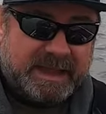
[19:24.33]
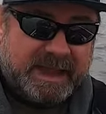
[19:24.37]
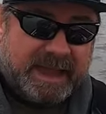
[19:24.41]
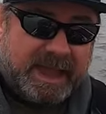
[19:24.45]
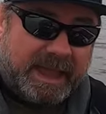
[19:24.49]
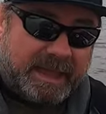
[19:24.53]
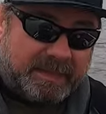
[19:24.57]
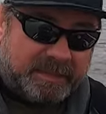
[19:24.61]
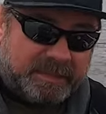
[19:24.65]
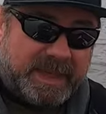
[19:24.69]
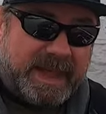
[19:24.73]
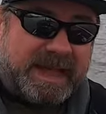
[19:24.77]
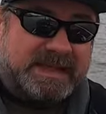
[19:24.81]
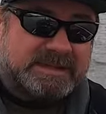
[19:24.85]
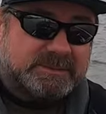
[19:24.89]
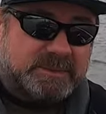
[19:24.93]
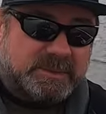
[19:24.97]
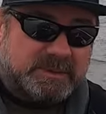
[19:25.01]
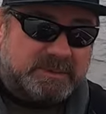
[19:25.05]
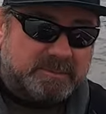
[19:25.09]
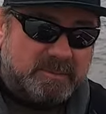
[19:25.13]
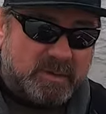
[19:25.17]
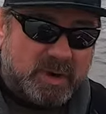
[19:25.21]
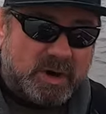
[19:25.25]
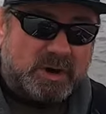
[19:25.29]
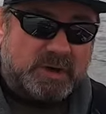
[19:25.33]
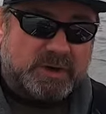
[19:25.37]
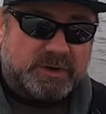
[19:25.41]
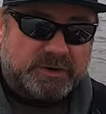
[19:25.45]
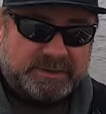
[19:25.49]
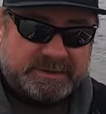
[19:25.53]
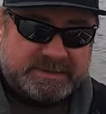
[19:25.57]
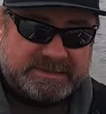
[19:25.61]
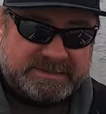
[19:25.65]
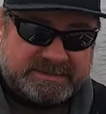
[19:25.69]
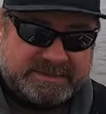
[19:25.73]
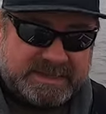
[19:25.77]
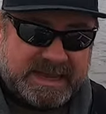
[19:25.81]
and that's what
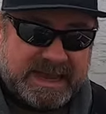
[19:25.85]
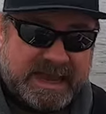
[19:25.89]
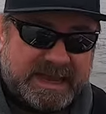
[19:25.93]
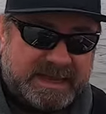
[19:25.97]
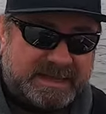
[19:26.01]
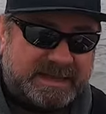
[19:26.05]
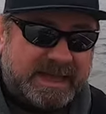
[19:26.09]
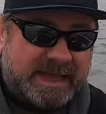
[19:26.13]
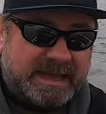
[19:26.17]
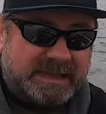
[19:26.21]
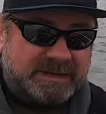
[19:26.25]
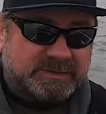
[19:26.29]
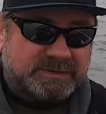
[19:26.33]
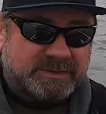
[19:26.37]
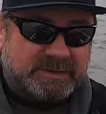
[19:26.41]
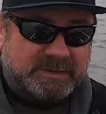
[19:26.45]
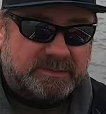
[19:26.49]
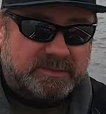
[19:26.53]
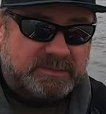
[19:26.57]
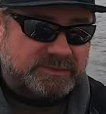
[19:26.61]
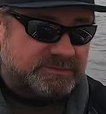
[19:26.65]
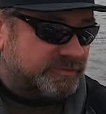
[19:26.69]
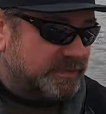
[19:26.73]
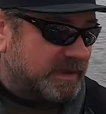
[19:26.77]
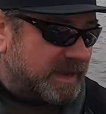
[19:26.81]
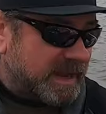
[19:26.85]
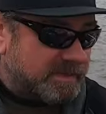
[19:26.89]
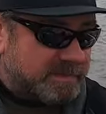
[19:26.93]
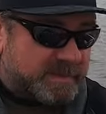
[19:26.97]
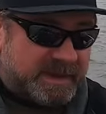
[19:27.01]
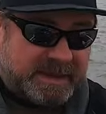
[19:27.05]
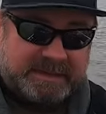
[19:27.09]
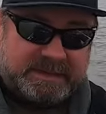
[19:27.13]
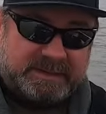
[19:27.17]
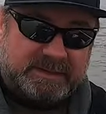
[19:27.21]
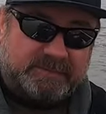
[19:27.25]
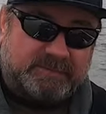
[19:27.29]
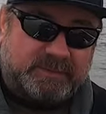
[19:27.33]
Mercury side actually was
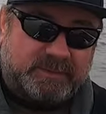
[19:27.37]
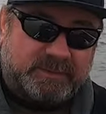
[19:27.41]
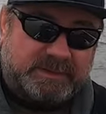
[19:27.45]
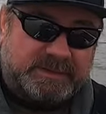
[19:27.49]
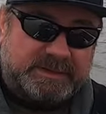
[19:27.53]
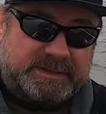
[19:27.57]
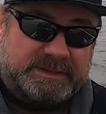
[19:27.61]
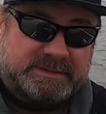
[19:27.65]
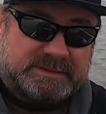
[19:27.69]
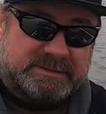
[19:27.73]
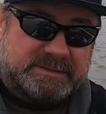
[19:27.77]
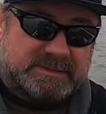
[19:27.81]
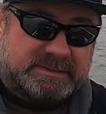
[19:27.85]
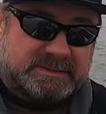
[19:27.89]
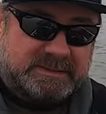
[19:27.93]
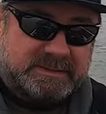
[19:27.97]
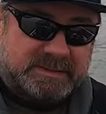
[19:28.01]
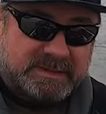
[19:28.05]
recommending for this